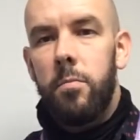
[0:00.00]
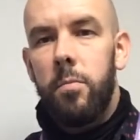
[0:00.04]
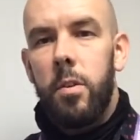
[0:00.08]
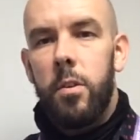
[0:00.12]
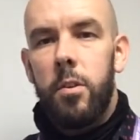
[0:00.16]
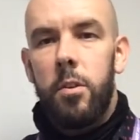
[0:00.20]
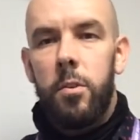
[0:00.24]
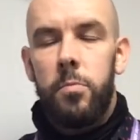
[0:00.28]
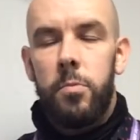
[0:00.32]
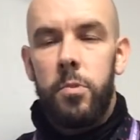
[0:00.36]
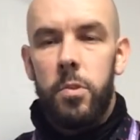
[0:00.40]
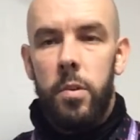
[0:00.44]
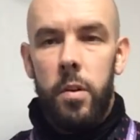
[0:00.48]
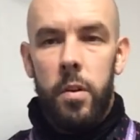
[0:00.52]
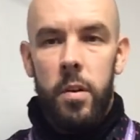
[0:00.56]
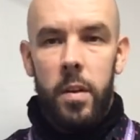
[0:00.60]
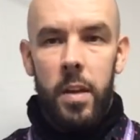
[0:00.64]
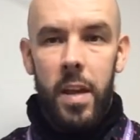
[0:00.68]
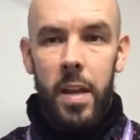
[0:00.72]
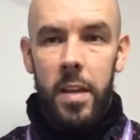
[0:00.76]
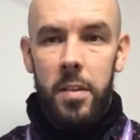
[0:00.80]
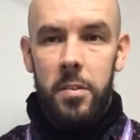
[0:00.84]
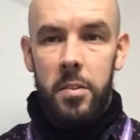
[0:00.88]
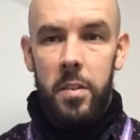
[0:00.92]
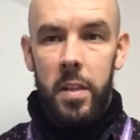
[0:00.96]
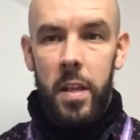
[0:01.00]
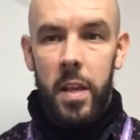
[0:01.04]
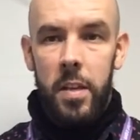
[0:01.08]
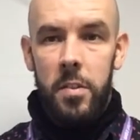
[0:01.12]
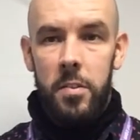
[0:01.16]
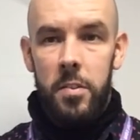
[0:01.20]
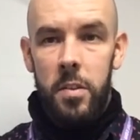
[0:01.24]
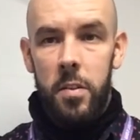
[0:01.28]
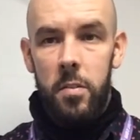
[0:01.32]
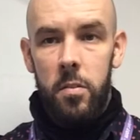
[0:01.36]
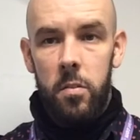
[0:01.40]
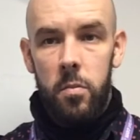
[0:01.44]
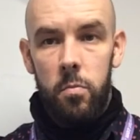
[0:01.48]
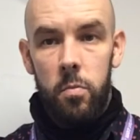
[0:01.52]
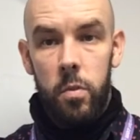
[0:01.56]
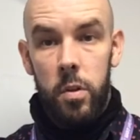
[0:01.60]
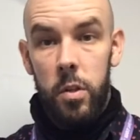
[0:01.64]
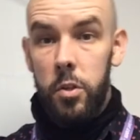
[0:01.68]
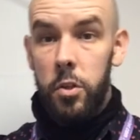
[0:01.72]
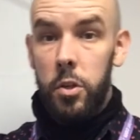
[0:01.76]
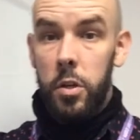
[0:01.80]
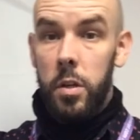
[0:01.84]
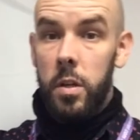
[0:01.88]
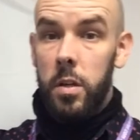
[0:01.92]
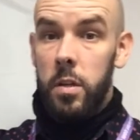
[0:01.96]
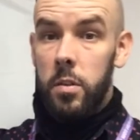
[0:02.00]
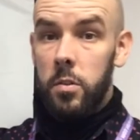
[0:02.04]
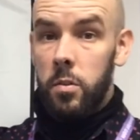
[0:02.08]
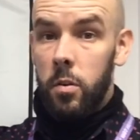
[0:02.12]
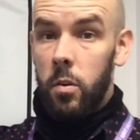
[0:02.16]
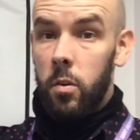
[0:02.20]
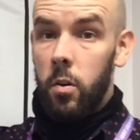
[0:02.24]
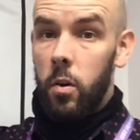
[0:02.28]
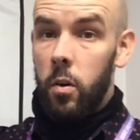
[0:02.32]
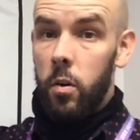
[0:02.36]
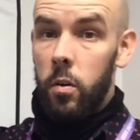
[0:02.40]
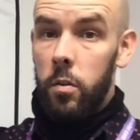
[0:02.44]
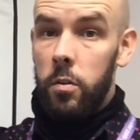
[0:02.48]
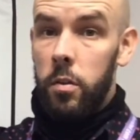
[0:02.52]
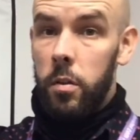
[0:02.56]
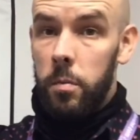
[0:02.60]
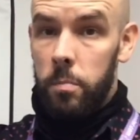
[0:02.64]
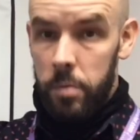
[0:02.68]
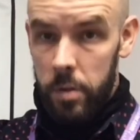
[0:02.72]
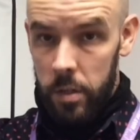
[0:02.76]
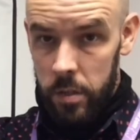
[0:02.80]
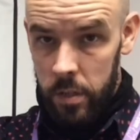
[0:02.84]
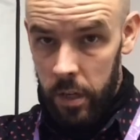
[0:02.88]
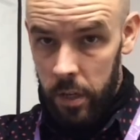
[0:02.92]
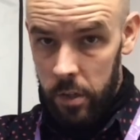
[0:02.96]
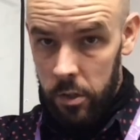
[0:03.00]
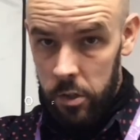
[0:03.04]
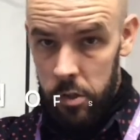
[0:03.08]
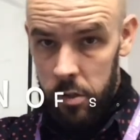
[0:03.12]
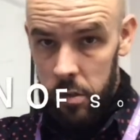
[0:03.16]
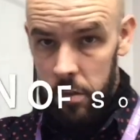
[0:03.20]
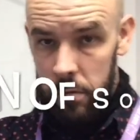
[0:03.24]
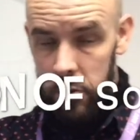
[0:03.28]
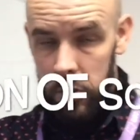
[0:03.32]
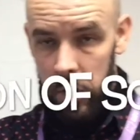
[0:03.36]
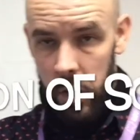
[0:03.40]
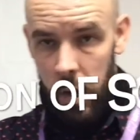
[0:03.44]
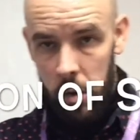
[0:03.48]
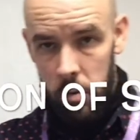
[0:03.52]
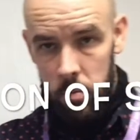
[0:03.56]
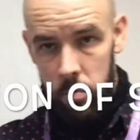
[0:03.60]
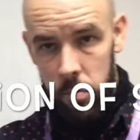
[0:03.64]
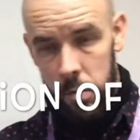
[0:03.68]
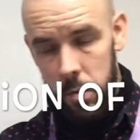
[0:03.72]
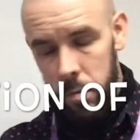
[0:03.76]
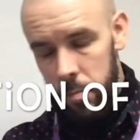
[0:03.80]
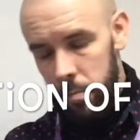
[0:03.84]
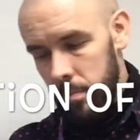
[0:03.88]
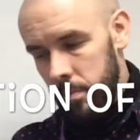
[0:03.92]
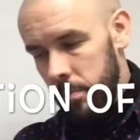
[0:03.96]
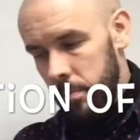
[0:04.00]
welcome to our next lesson, which is on the production of sound,